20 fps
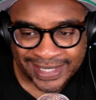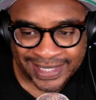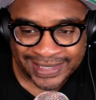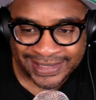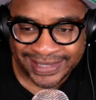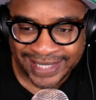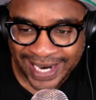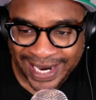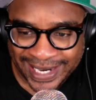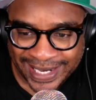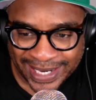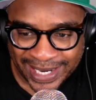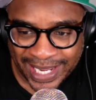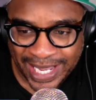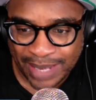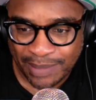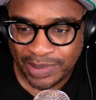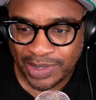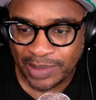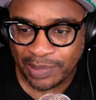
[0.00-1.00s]

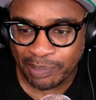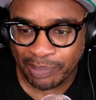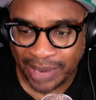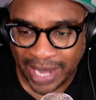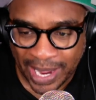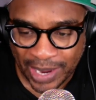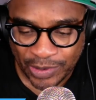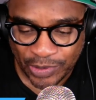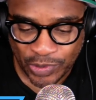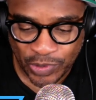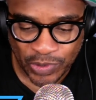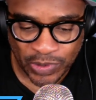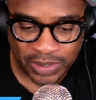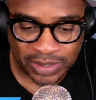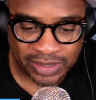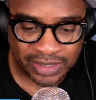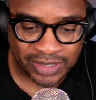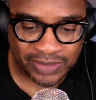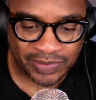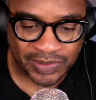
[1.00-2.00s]
dynamic
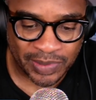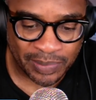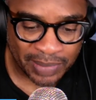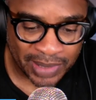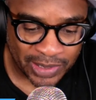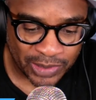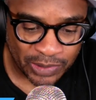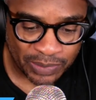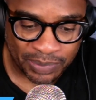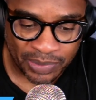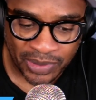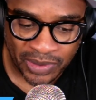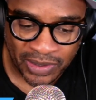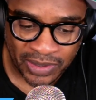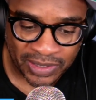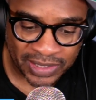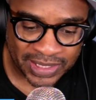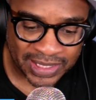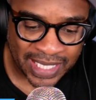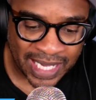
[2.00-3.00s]
backcourt of LaMelo
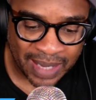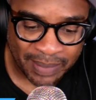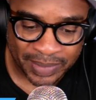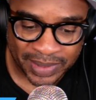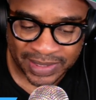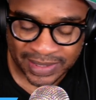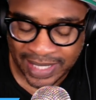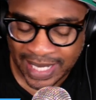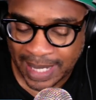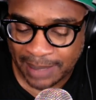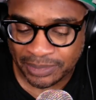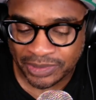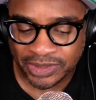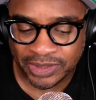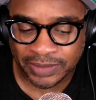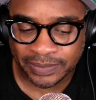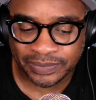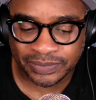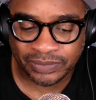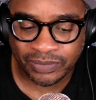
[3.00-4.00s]
Ball and Amen
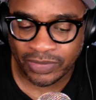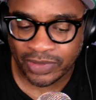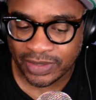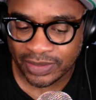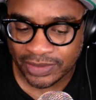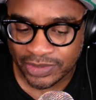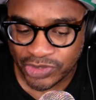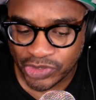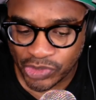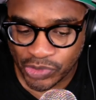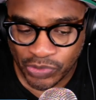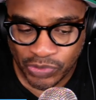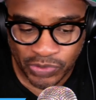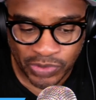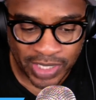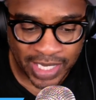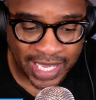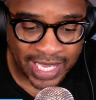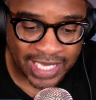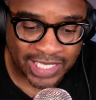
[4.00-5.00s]
Thompson, two
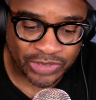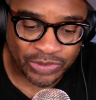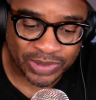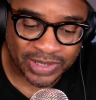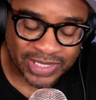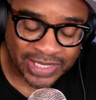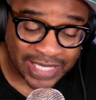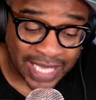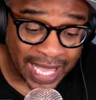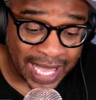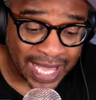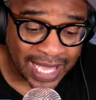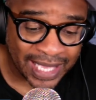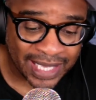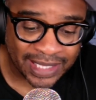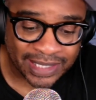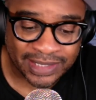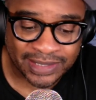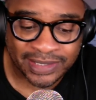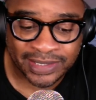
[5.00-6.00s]
guys with
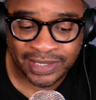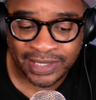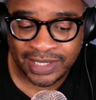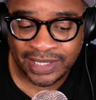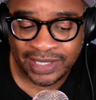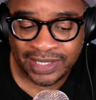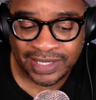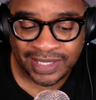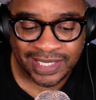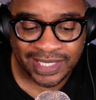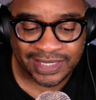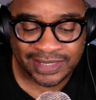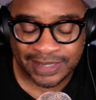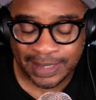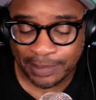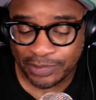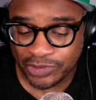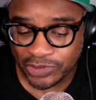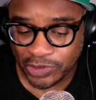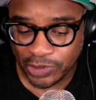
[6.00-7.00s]
size,
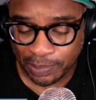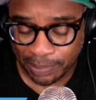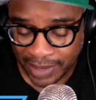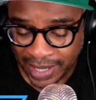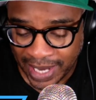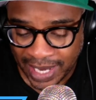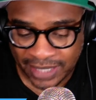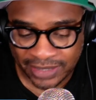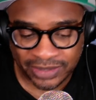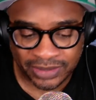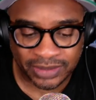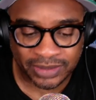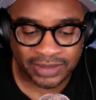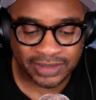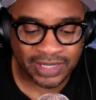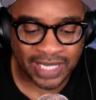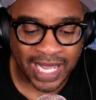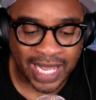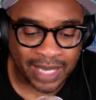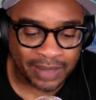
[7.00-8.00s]
exceptional
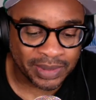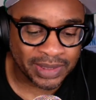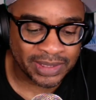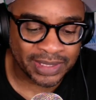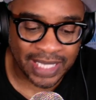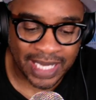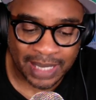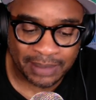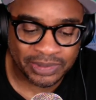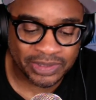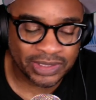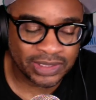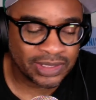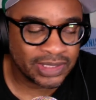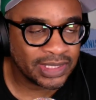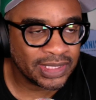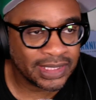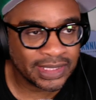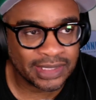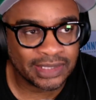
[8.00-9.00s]
passers. Amen Thompson
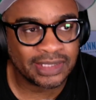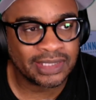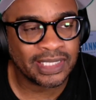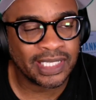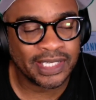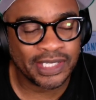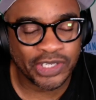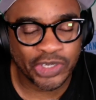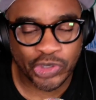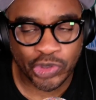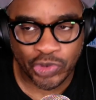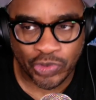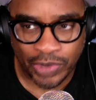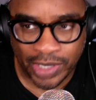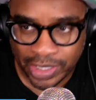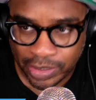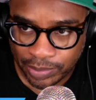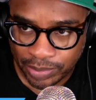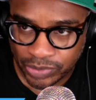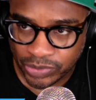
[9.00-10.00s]
is an
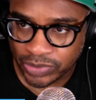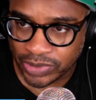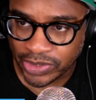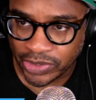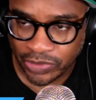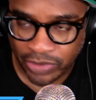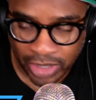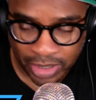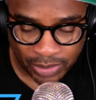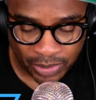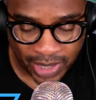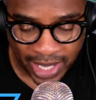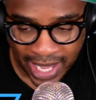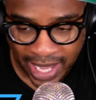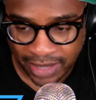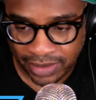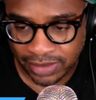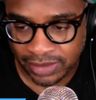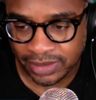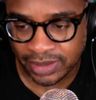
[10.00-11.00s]
incredible
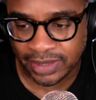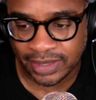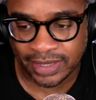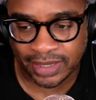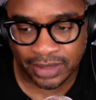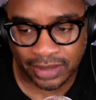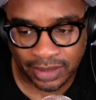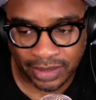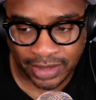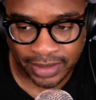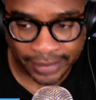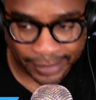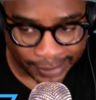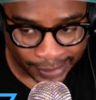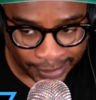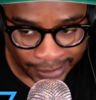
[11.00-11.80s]
athlete. I think,